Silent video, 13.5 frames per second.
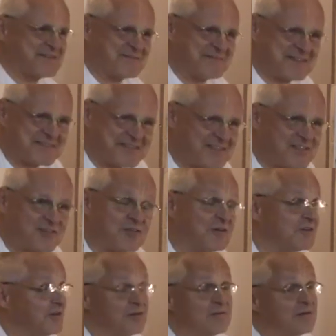of this, it
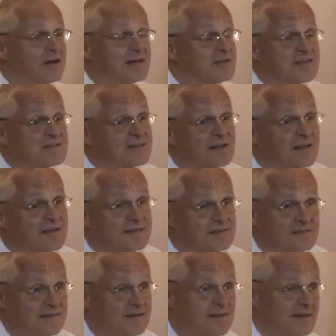turned into just that.
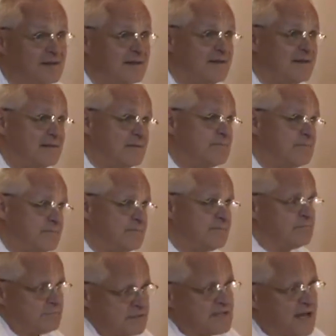
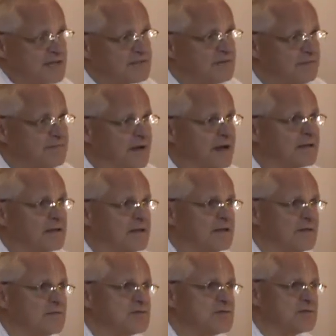Besides the fact that
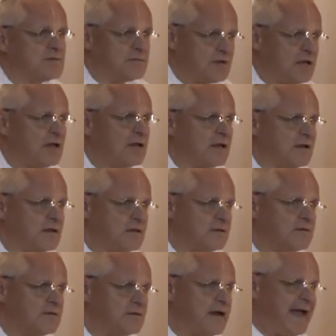there was really
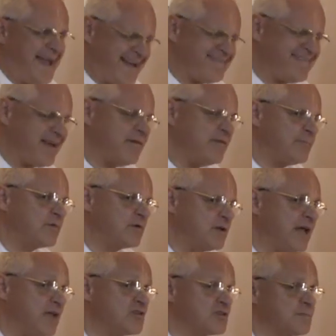heavy,
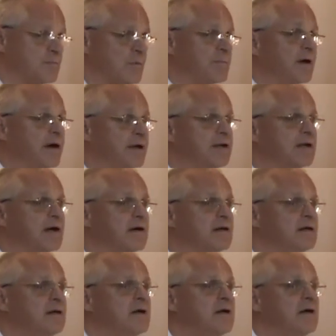dangerous propaganda,
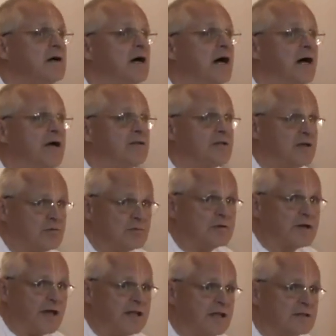and they
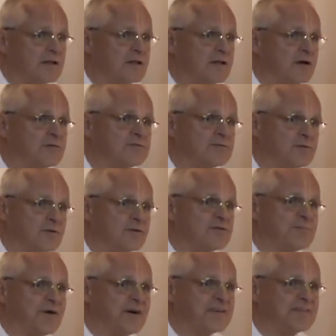took 800,000
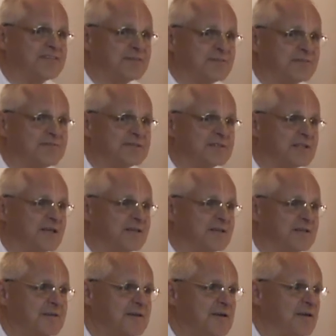Deutschmarks, confiscated.
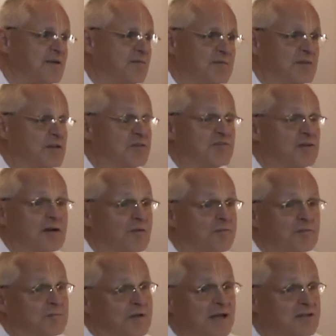It turned out
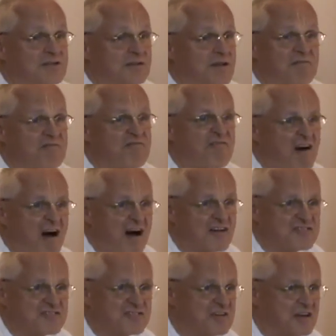to be actually a
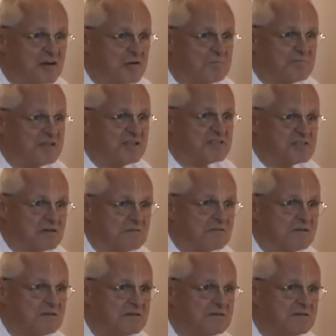farce, a complete joke,